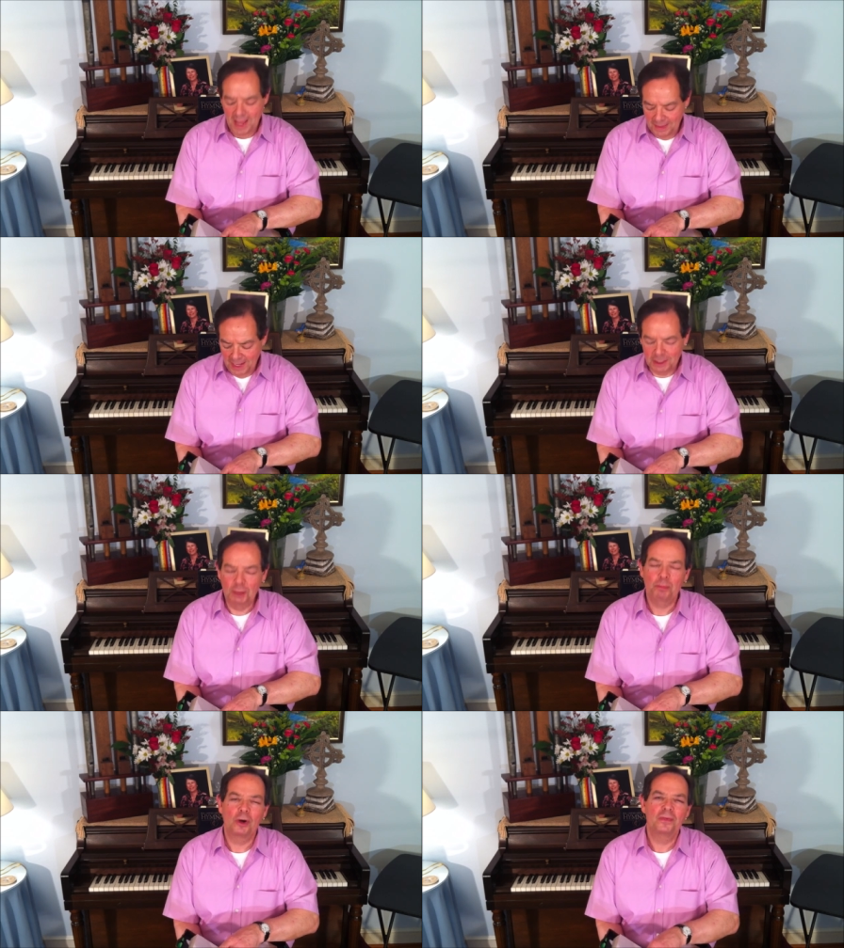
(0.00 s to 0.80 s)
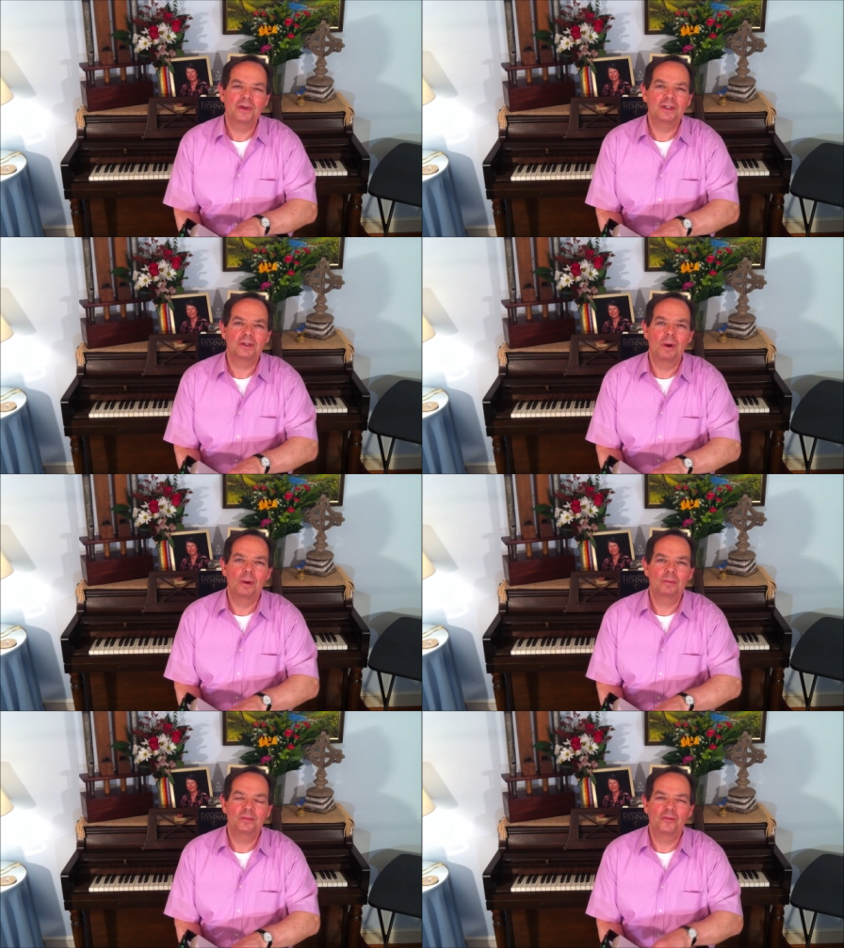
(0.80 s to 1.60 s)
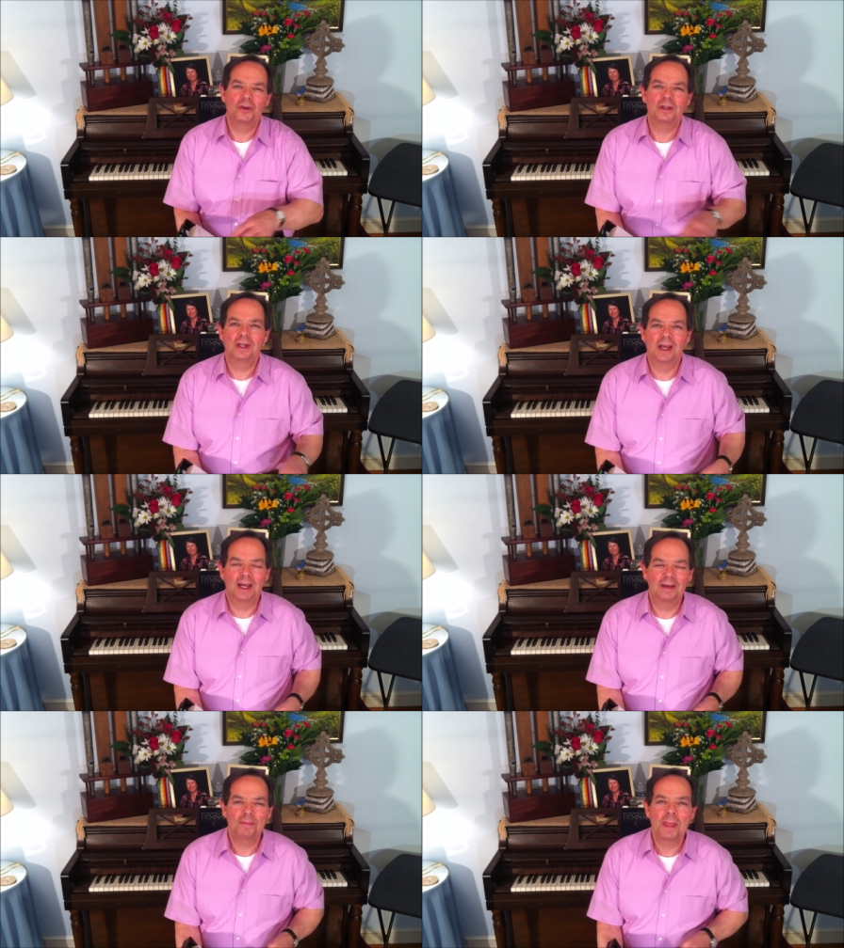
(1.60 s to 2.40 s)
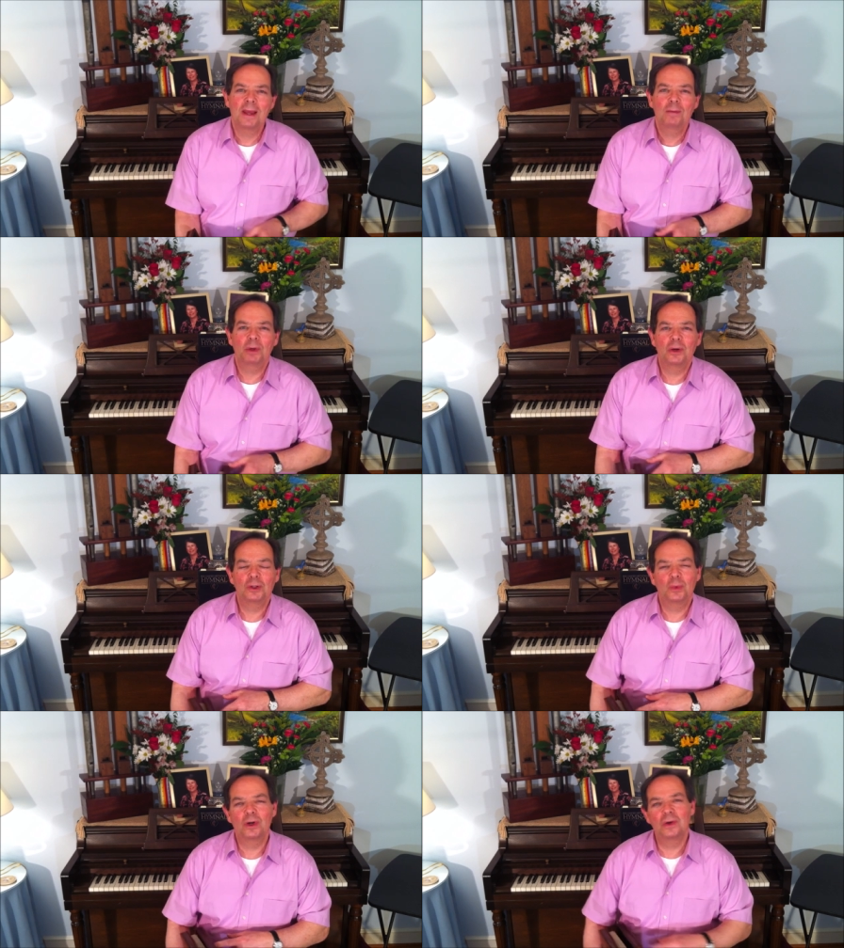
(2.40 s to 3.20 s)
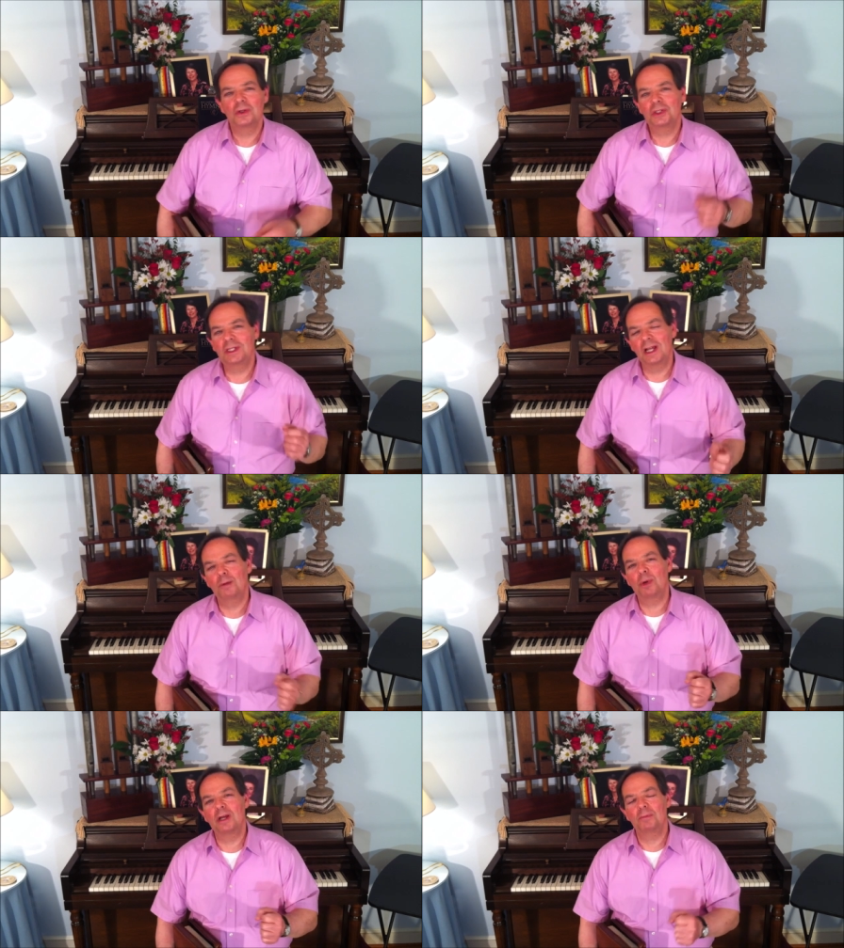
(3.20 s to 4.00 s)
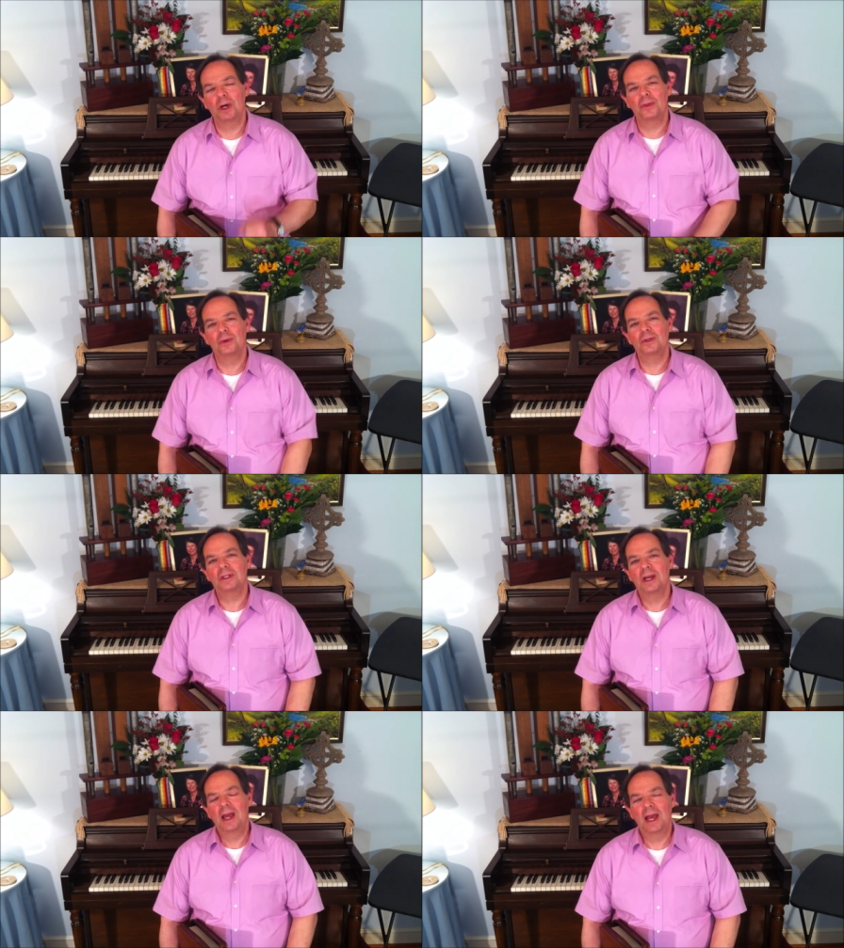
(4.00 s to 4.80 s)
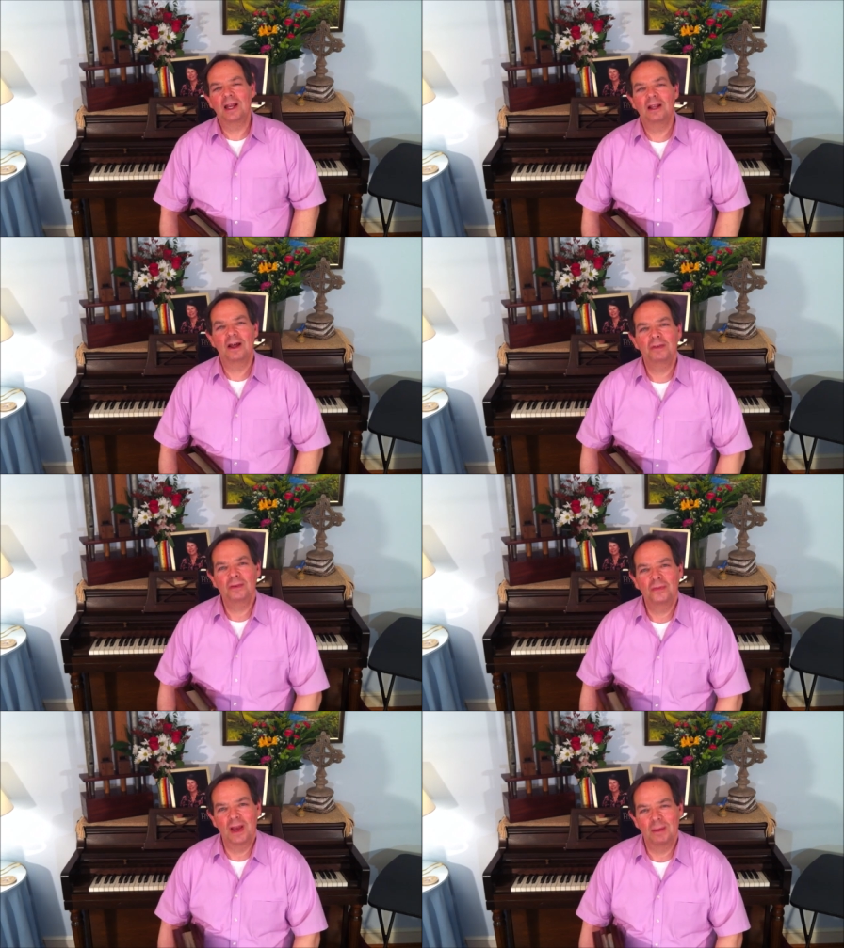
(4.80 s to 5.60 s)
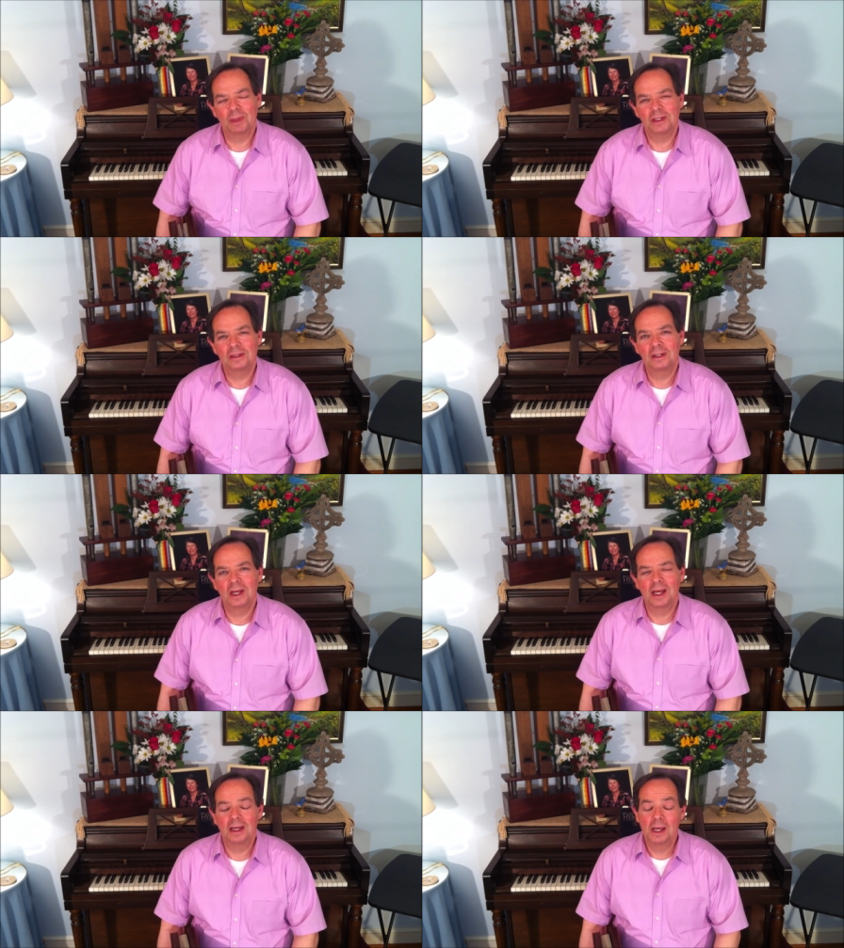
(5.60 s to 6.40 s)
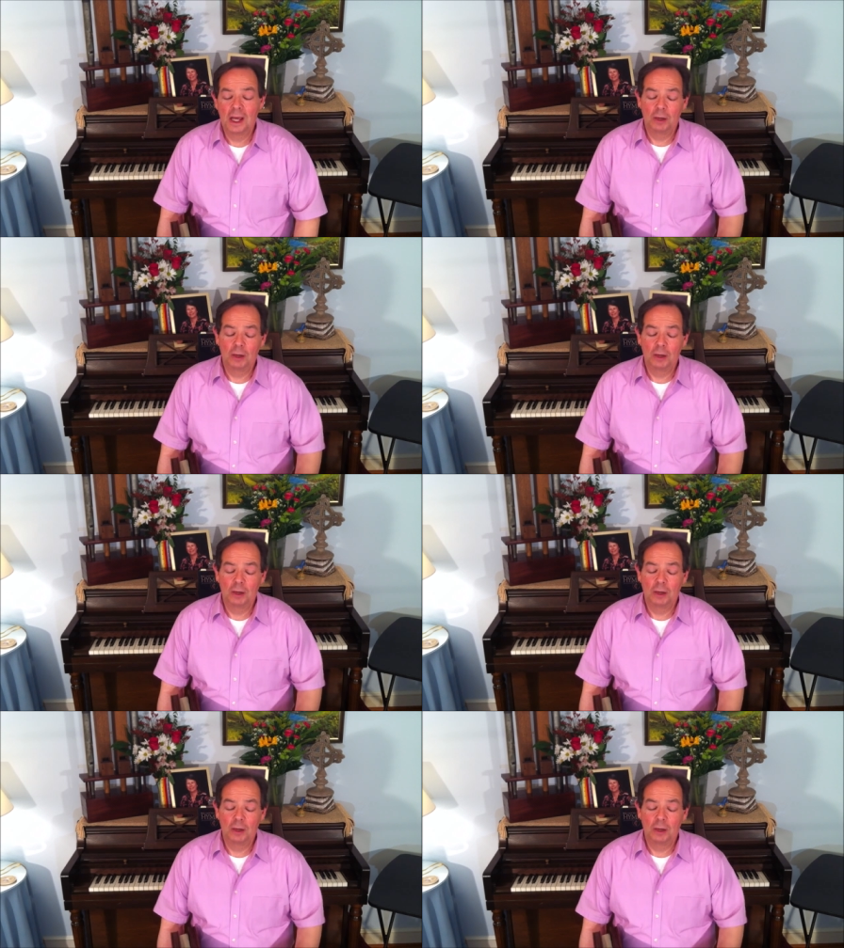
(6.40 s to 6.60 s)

And that's a perfect psalm for today, because we're going to celebrate mothers and loving families today.